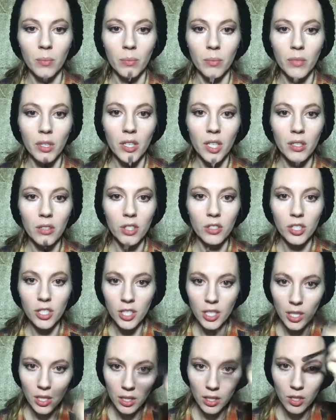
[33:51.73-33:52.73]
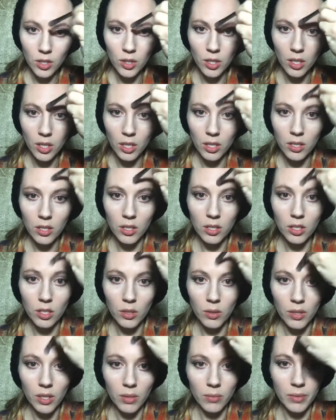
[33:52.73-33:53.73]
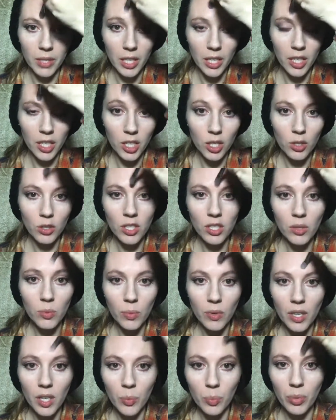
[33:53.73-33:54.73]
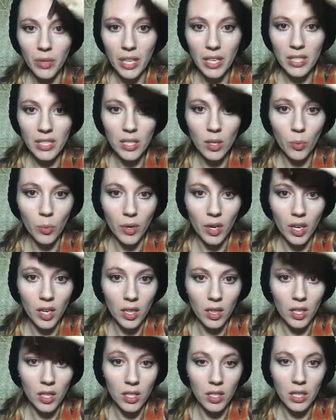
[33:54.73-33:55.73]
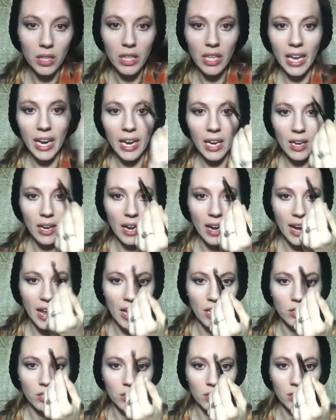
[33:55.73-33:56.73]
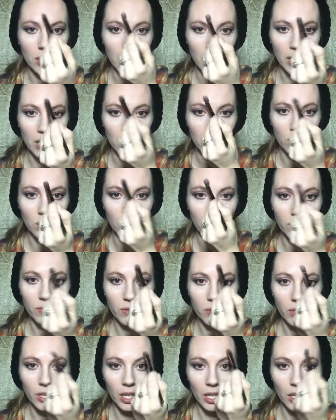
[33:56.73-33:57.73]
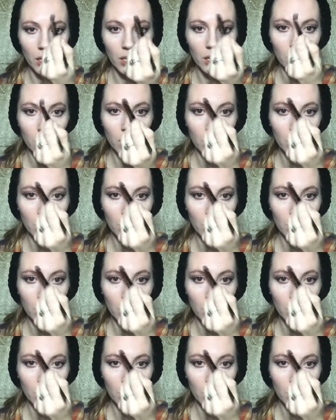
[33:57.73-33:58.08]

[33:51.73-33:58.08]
My little chin. You can also do it up here. You just want to place it where the light naturally hits your forehead.